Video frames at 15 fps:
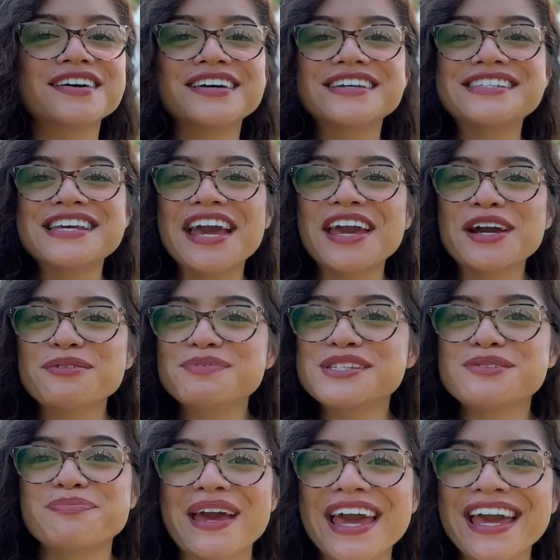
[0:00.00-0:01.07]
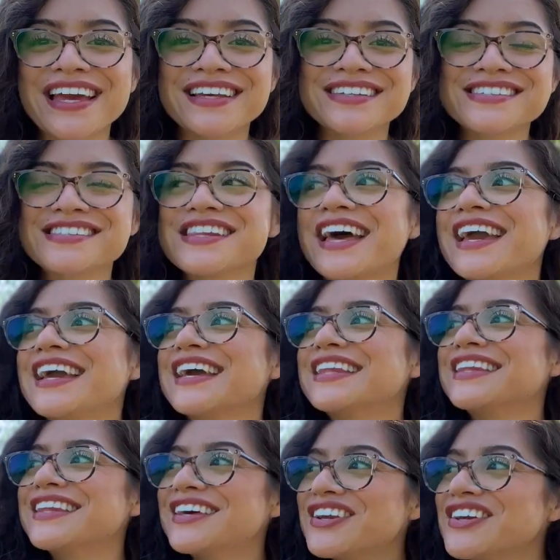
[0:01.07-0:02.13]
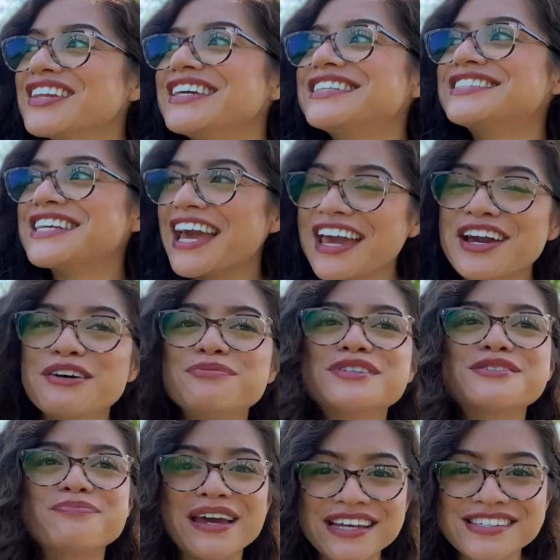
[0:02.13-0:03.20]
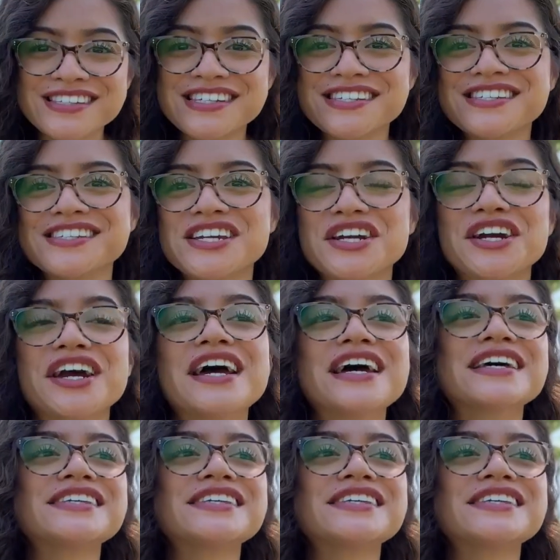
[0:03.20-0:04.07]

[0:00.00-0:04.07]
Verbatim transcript: take up space. Like, literally take up space this year.